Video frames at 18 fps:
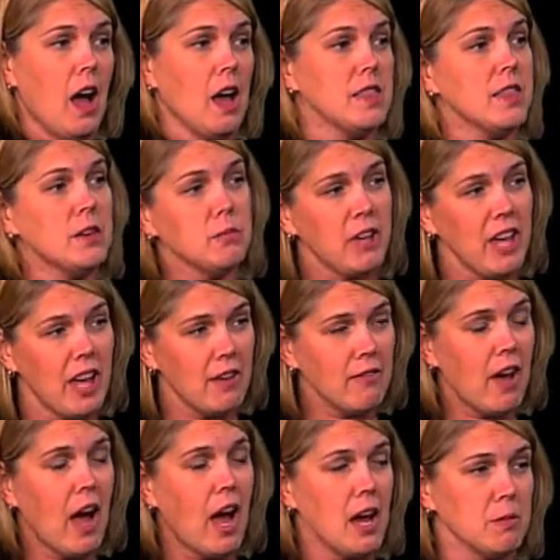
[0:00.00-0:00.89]
Then we have
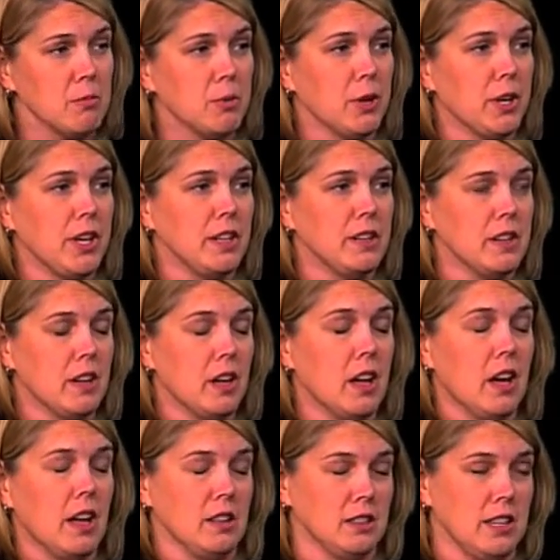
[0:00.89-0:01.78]
hybrid
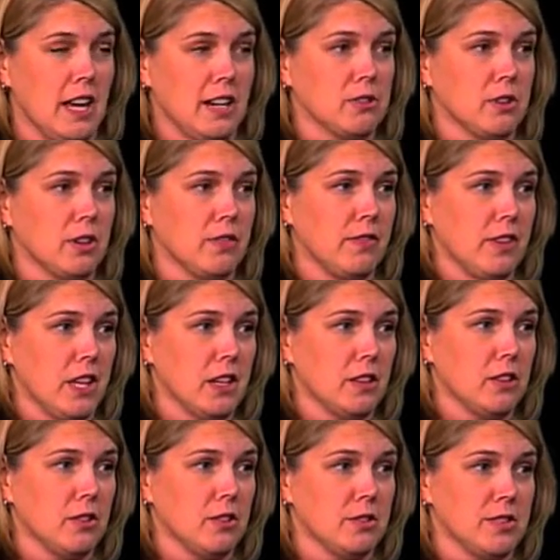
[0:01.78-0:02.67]
electric
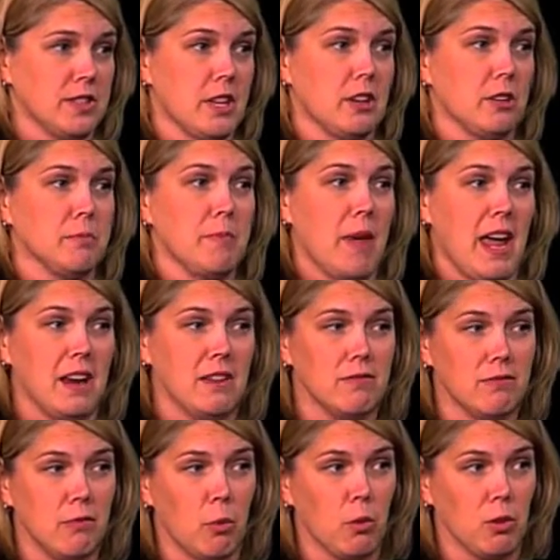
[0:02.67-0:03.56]
vehicles that are made
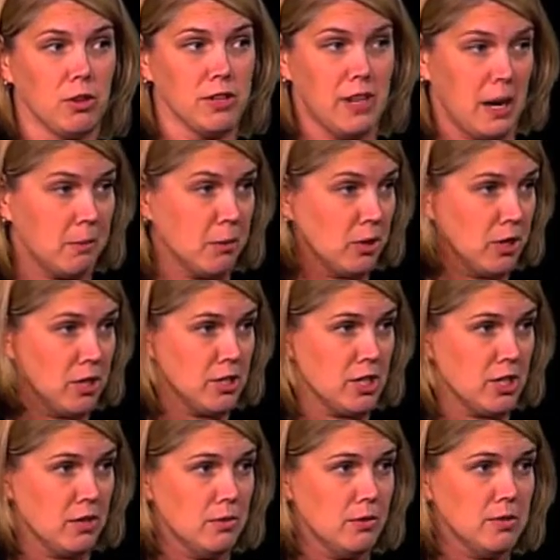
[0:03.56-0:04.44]
for neighborhood
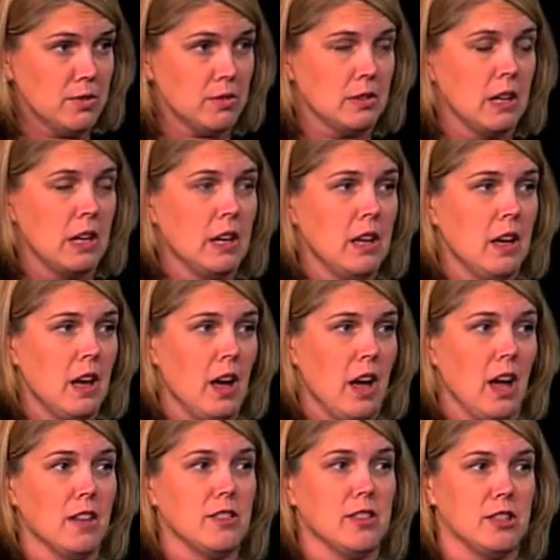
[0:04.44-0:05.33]
use.
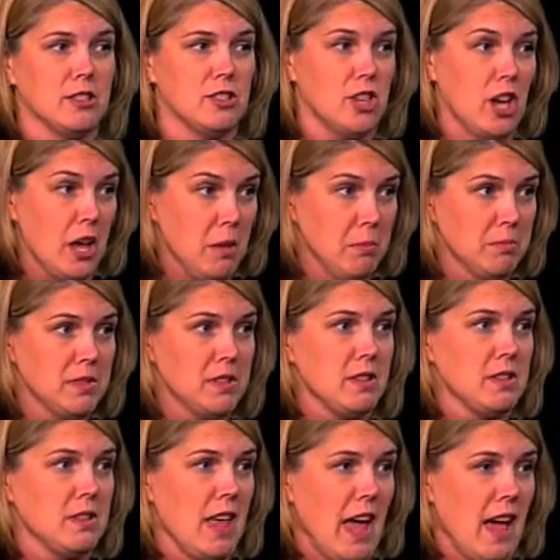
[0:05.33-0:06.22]
The GEMs
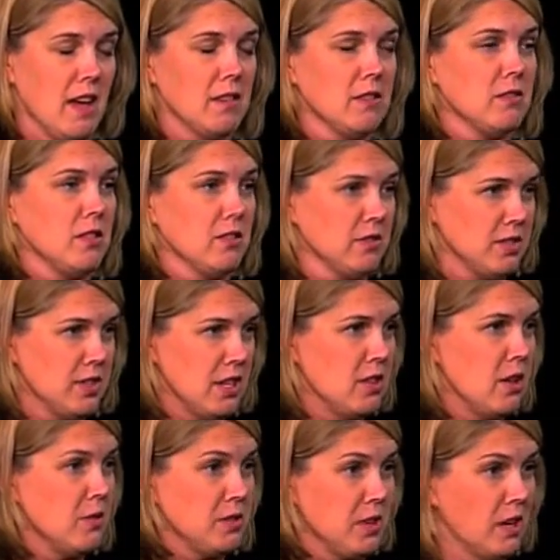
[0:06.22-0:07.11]
and that, you'll see
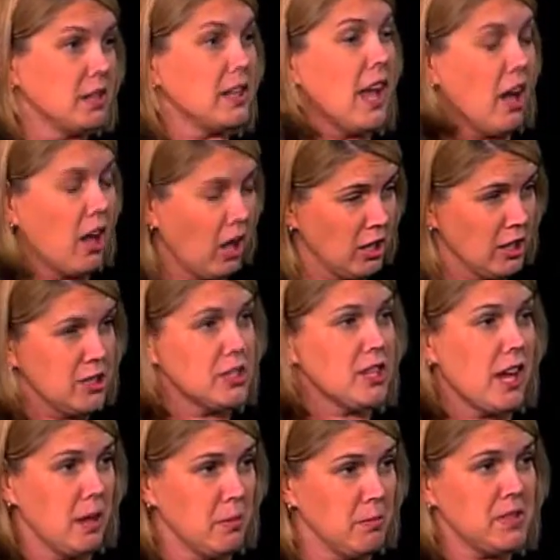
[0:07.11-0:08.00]
those on college
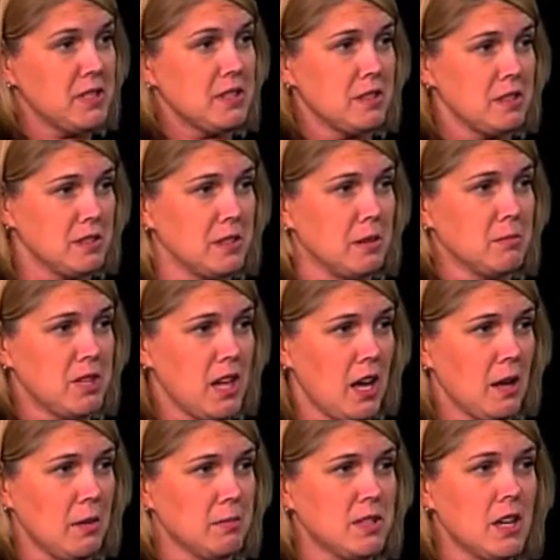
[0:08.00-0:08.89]
campuses
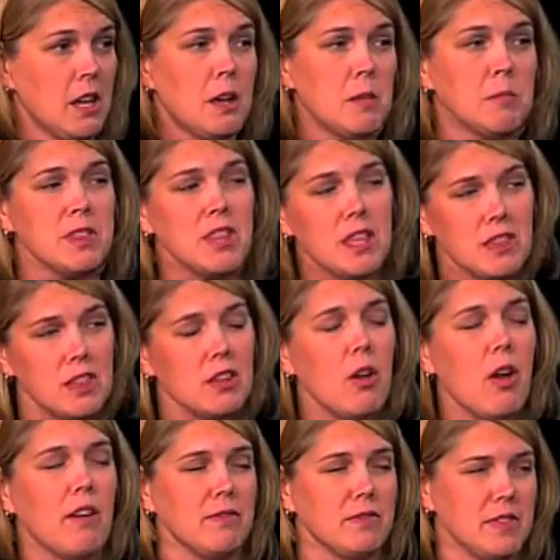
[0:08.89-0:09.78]
sometimes. But then you
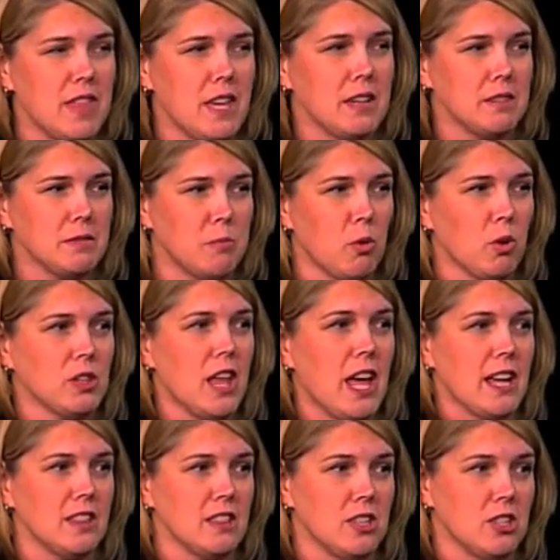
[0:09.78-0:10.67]
have things more
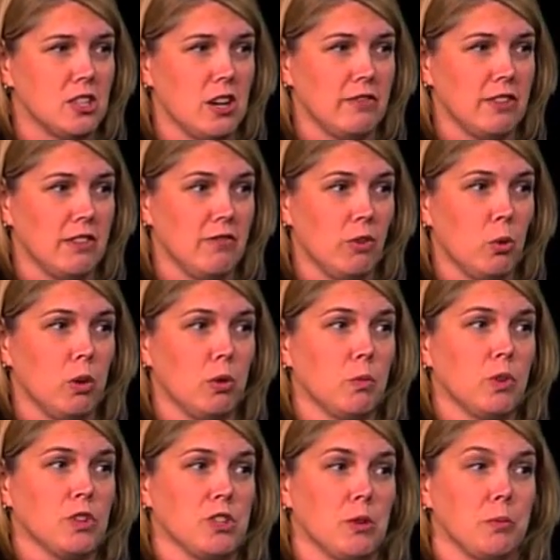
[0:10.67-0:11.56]
like the Chevy Volt,
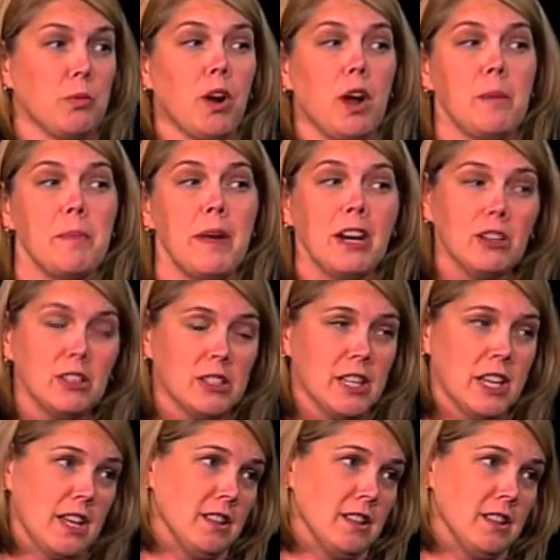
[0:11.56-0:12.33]
which are primarily